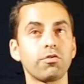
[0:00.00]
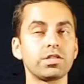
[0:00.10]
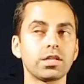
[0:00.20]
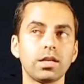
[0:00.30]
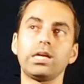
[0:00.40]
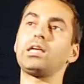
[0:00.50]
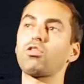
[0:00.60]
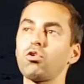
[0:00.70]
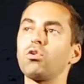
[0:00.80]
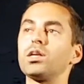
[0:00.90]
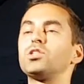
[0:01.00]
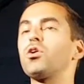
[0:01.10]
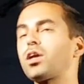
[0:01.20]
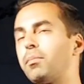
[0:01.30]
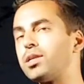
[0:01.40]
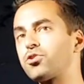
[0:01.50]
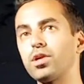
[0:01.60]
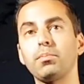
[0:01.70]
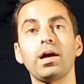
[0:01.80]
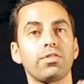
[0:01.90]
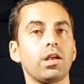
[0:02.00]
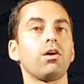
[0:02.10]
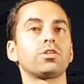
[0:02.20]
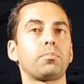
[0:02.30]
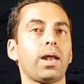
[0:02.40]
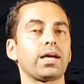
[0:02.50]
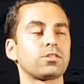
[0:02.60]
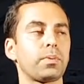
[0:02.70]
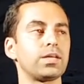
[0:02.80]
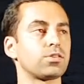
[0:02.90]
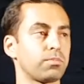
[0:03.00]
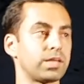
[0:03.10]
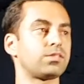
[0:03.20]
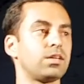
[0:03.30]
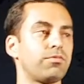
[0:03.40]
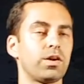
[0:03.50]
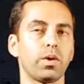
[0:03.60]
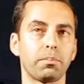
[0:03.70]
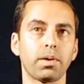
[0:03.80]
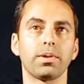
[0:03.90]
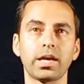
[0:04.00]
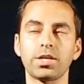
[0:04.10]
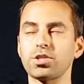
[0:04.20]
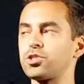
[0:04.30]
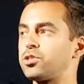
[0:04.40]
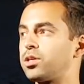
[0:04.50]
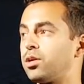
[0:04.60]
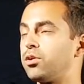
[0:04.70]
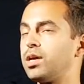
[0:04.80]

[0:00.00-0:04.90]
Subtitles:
originally thought, a documentary about the large blank space on my CV where publication should go.